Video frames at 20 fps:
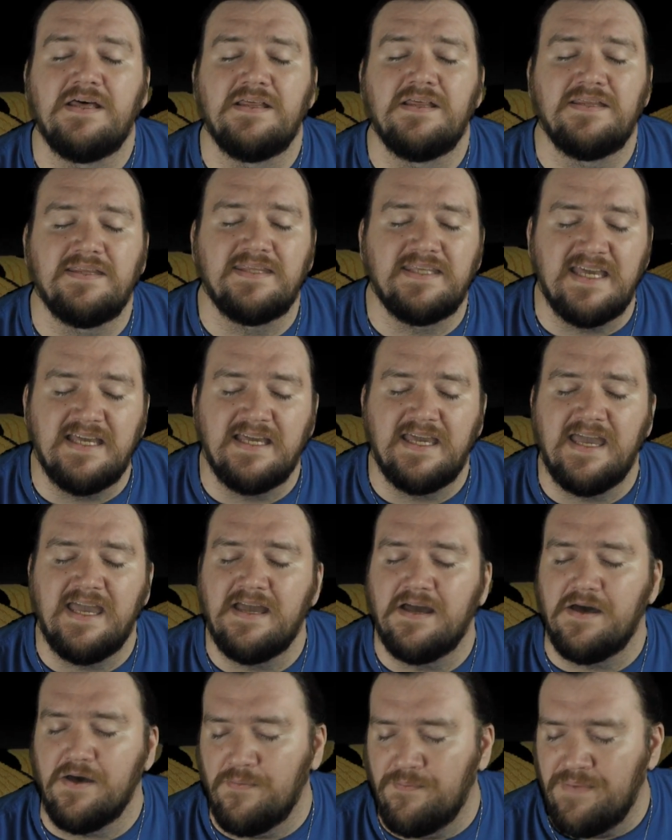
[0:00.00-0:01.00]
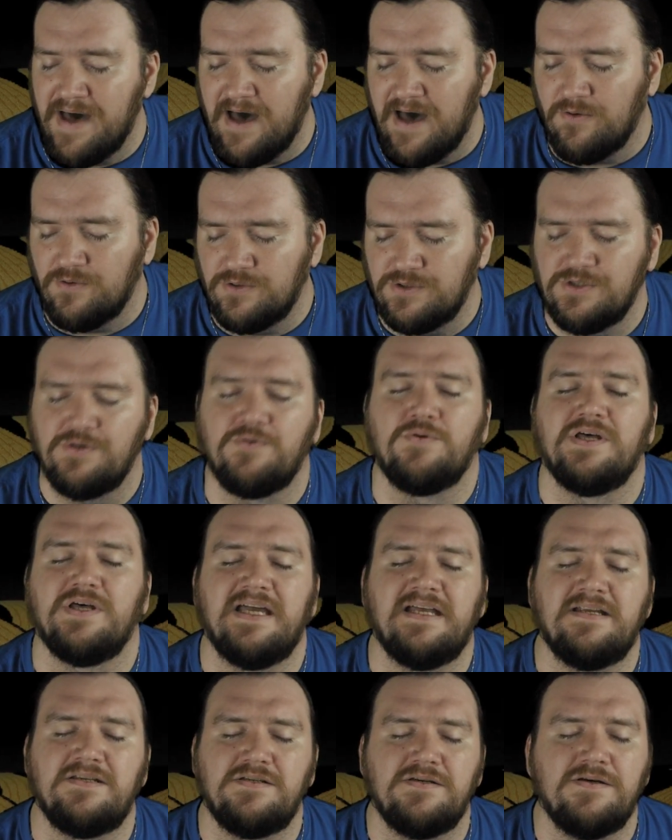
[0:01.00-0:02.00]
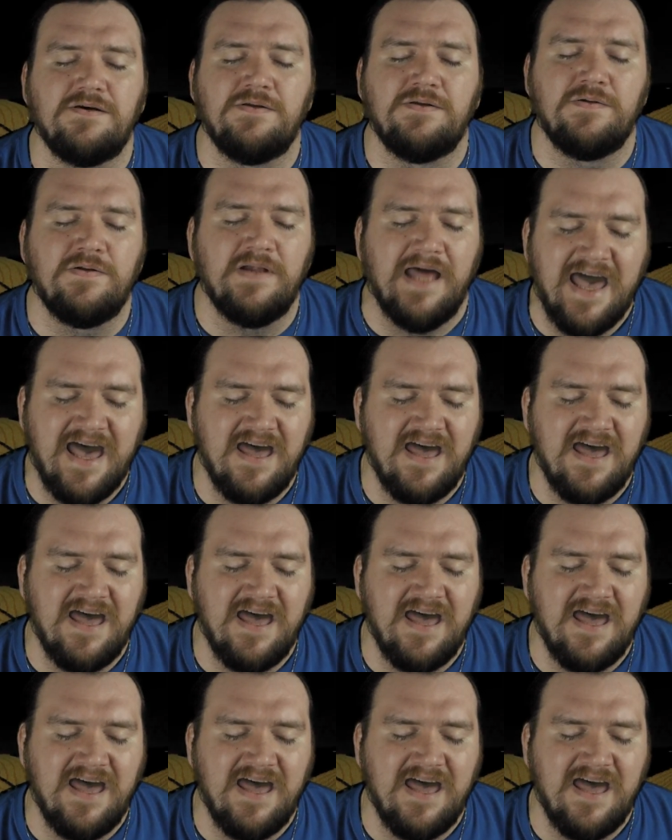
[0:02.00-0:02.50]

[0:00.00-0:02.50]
thinking about your internal